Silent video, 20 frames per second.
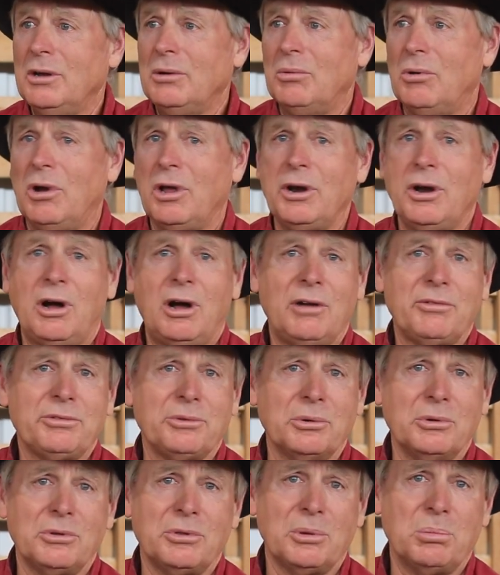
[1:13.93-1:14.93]
run off
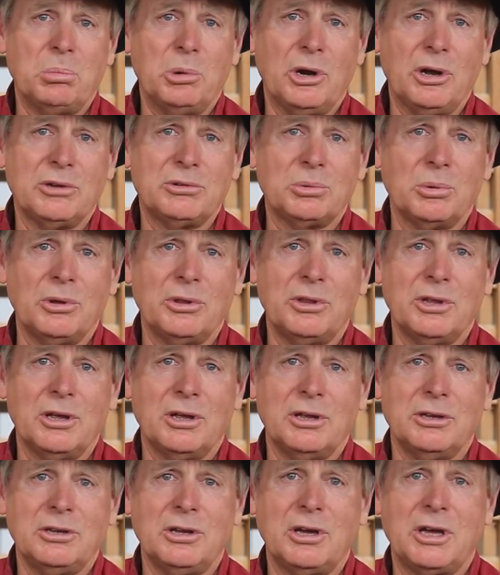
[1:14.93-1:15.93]
through the brush with
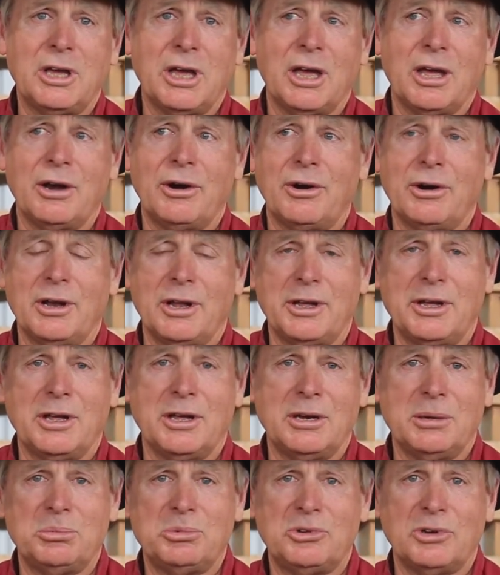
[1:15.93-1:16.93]
you and you can't hardly
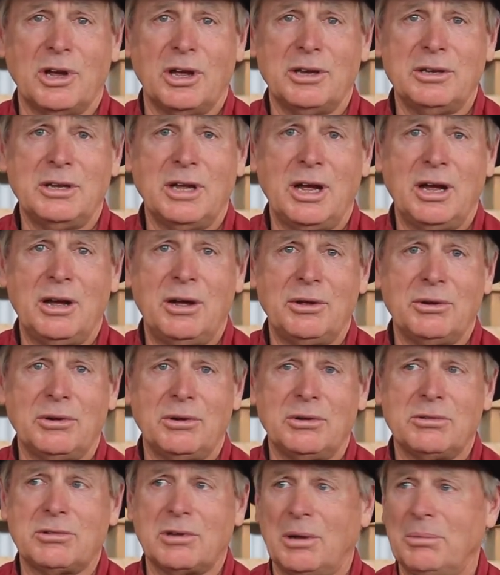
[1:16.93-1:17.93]
get him shut down,
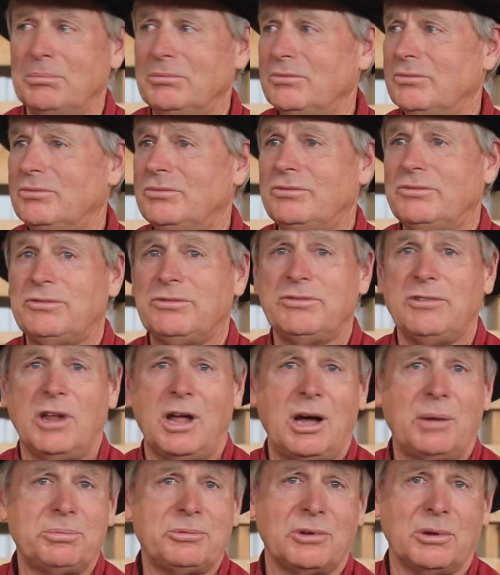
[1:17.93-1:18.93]
or something
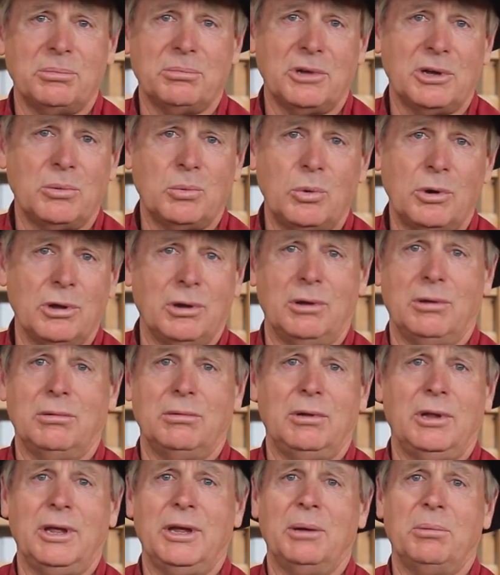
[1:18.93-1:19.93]
flops him, a willow
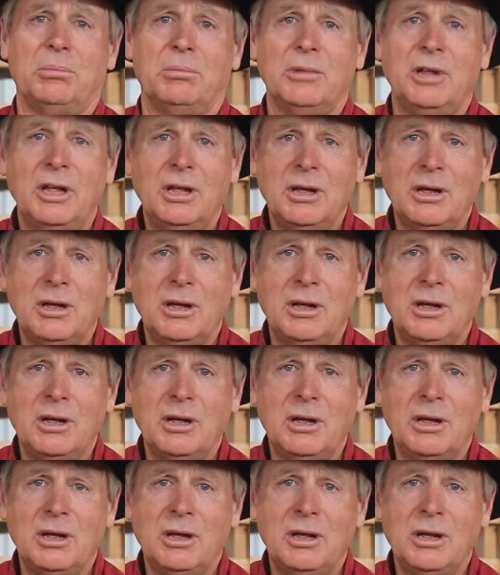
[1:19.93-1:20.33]
limb